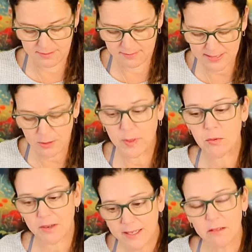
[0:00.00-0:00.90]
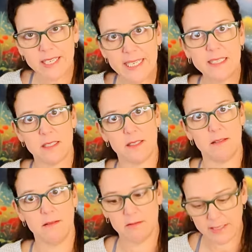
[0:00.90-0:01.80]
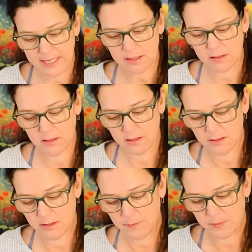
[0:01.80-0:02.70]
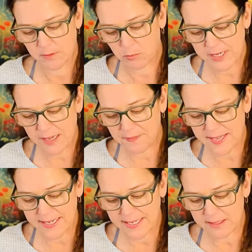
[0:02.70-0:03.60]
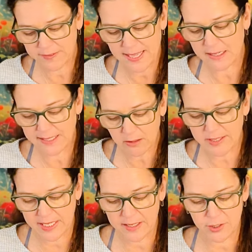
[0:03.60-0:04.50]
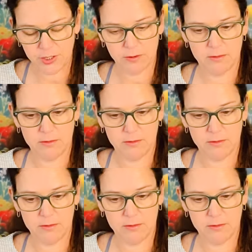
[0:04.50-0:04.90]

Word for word: like we were little kids, right? Bring out that, that little kid in you.